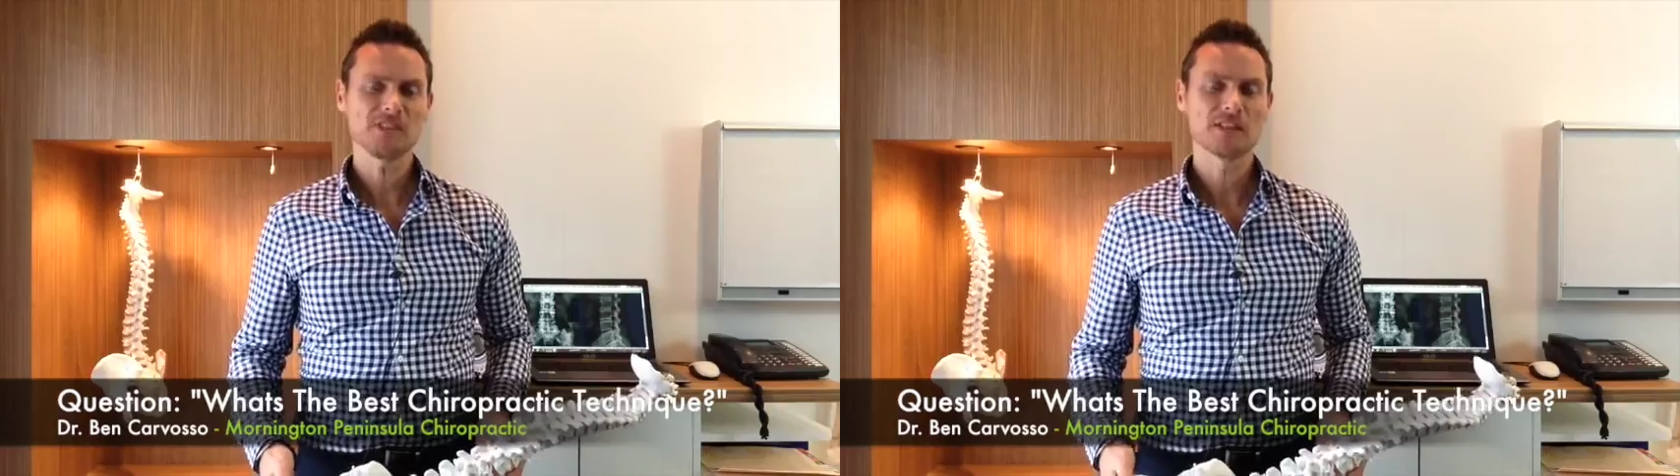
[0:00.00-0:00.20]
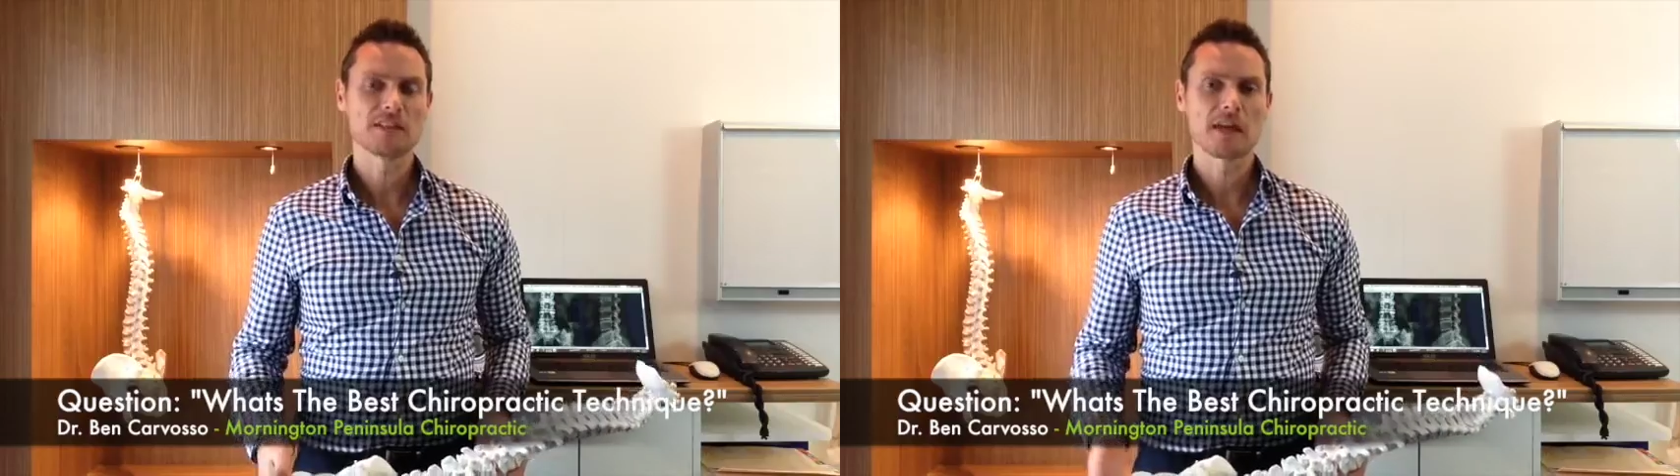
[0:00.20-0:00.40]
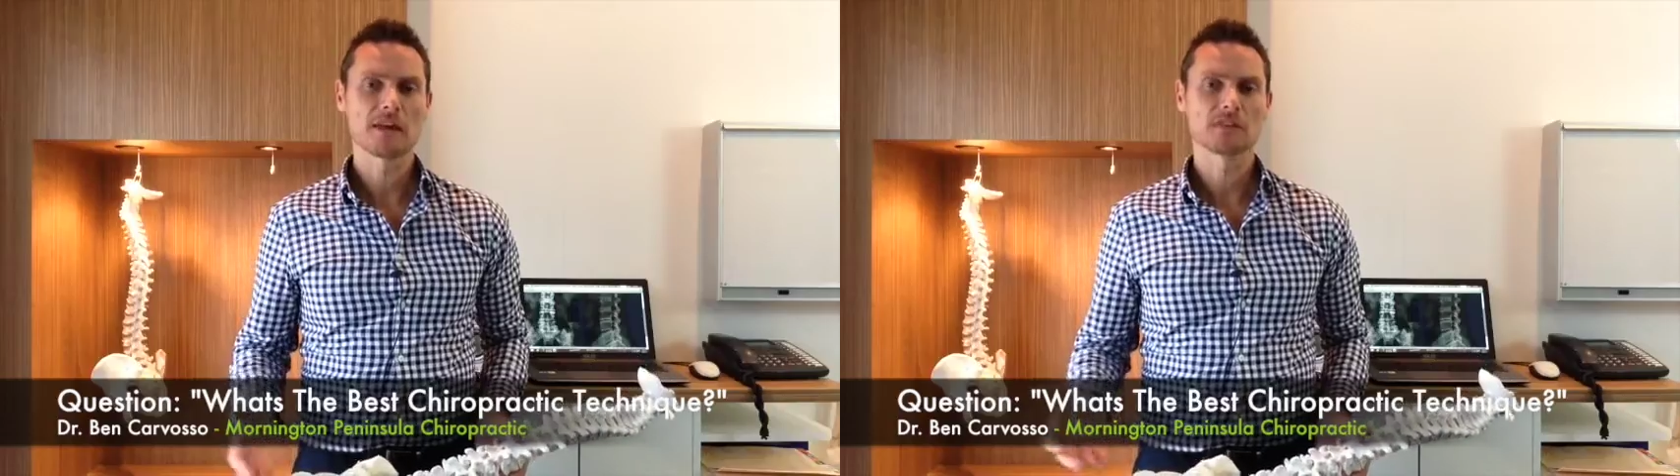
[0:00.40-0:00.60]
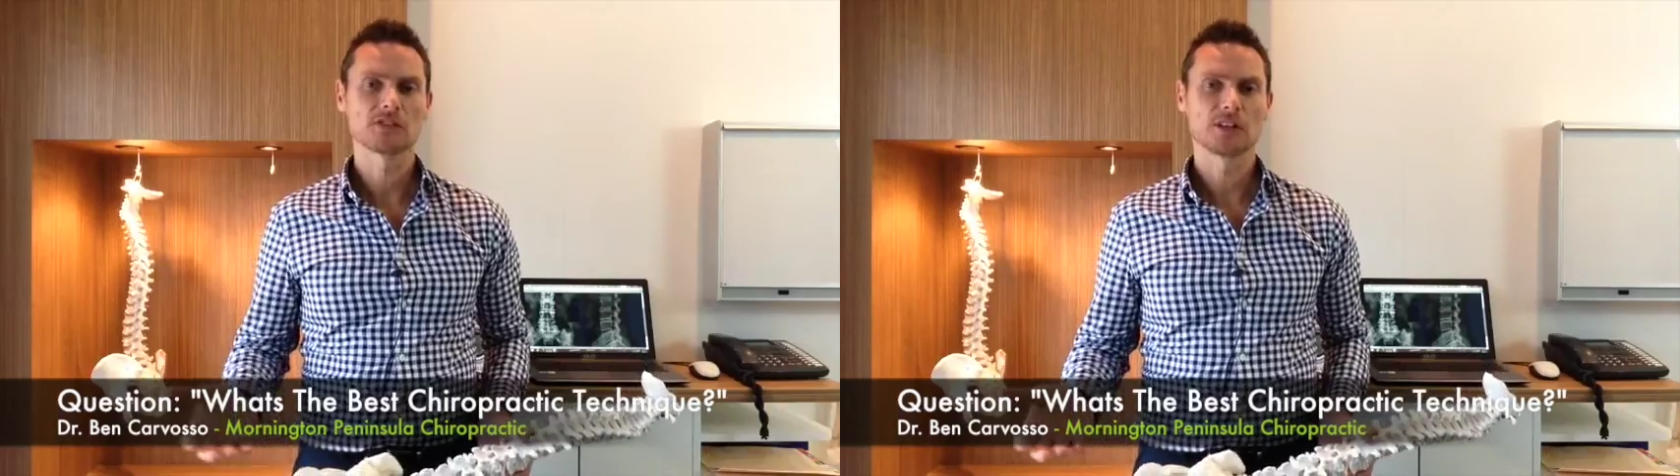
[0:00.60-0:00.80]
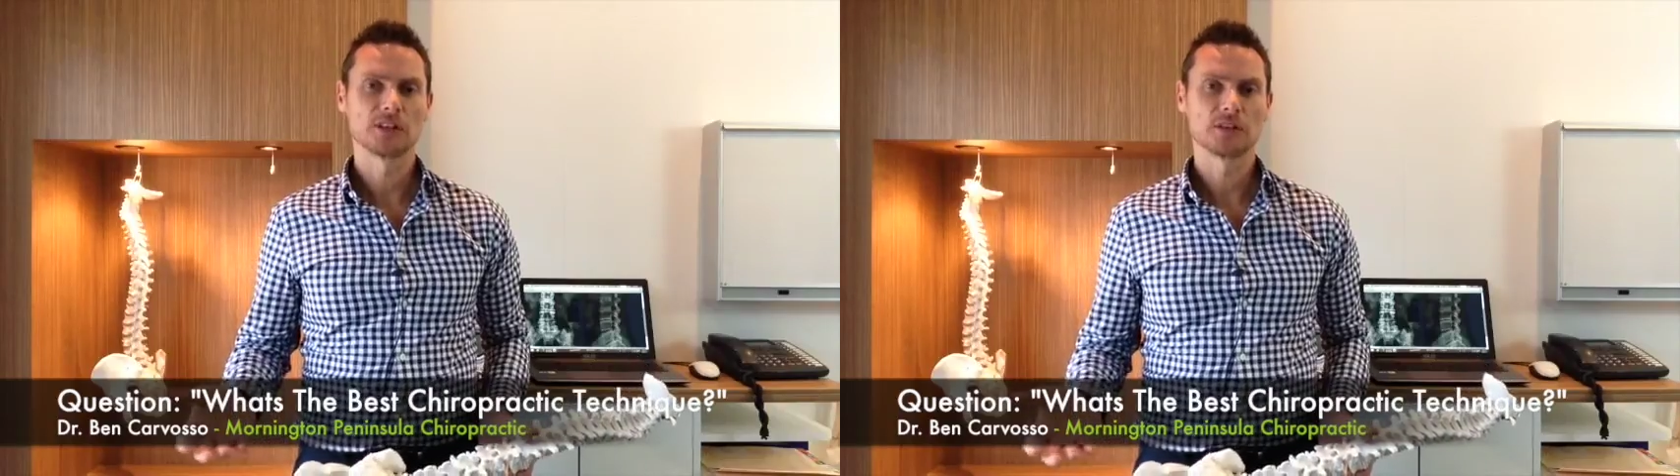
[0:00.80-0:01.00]
The other
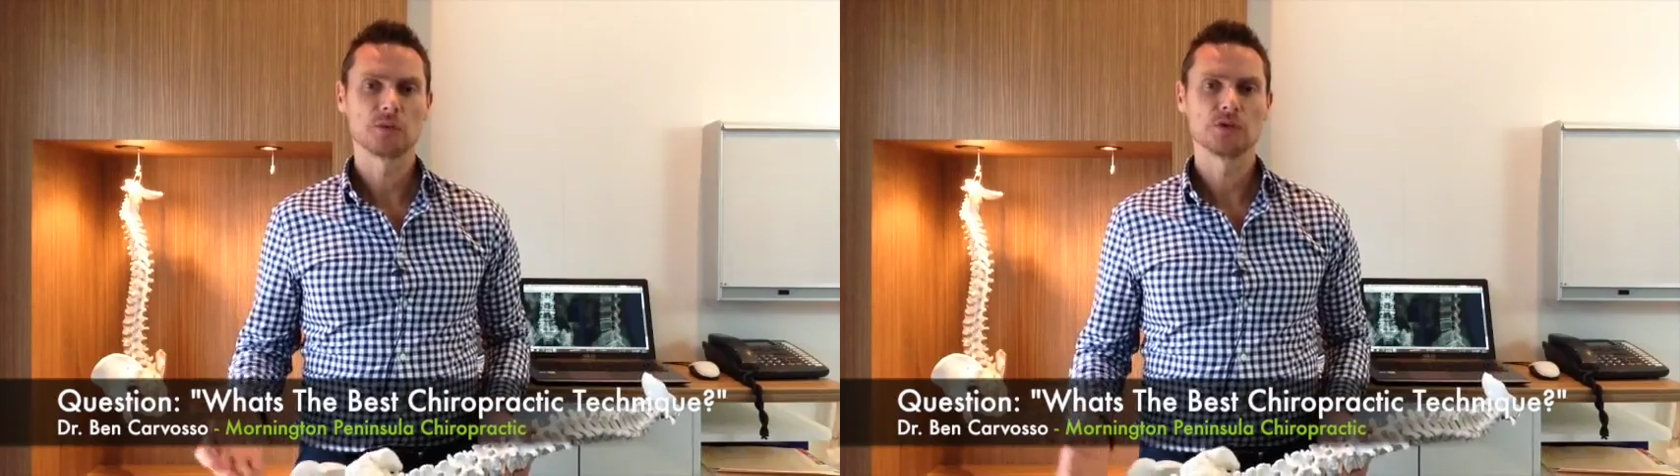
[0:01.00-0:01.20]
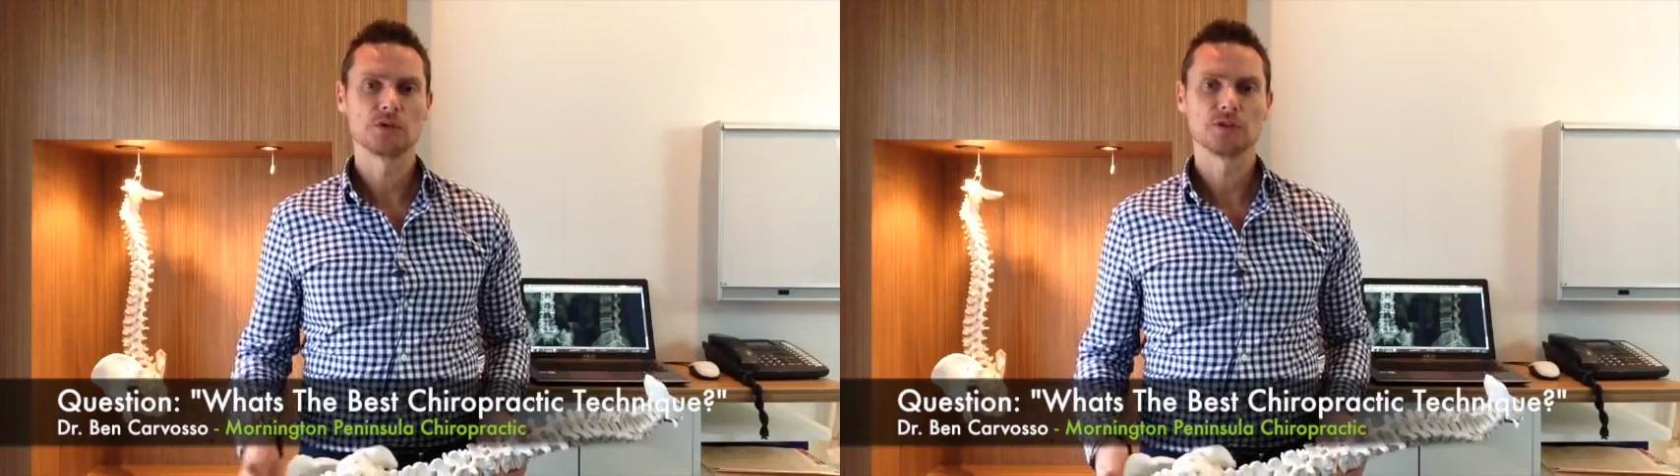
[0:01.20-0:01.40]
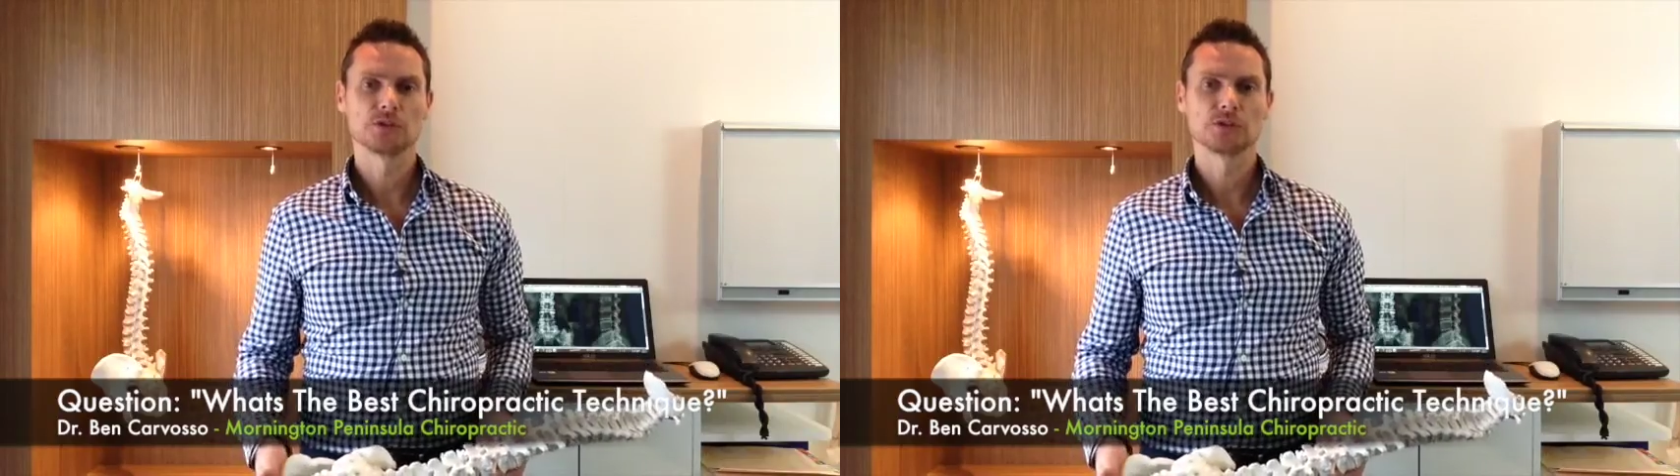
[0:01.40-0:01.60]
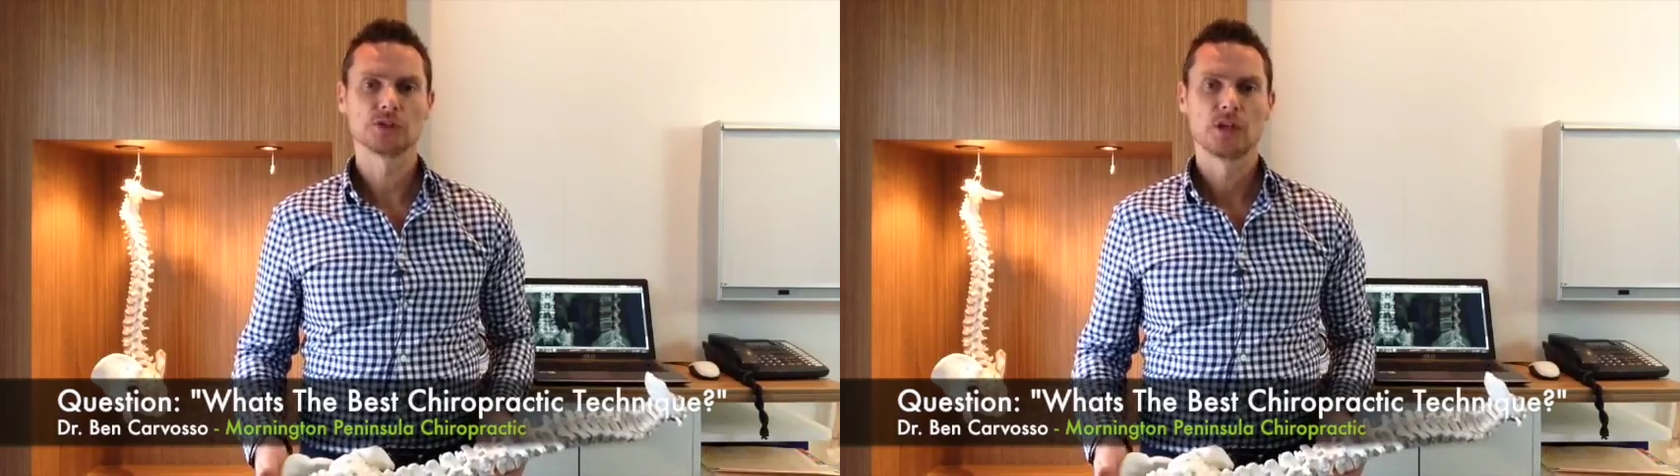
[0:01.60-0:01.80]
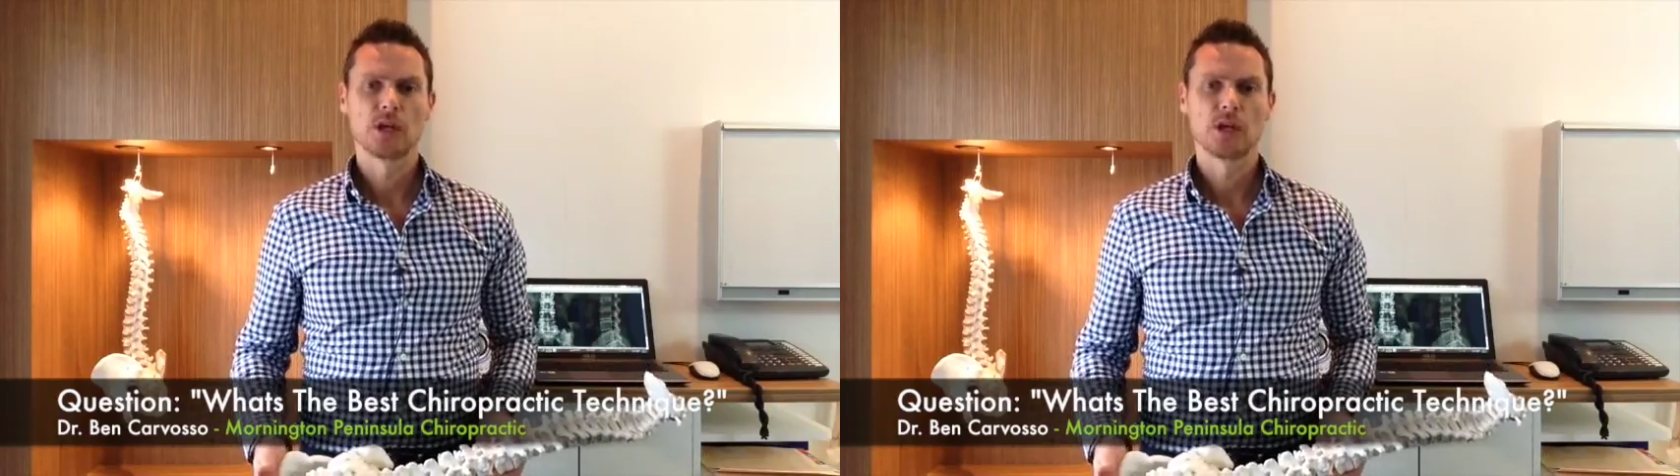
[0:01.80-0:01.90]
technique we use is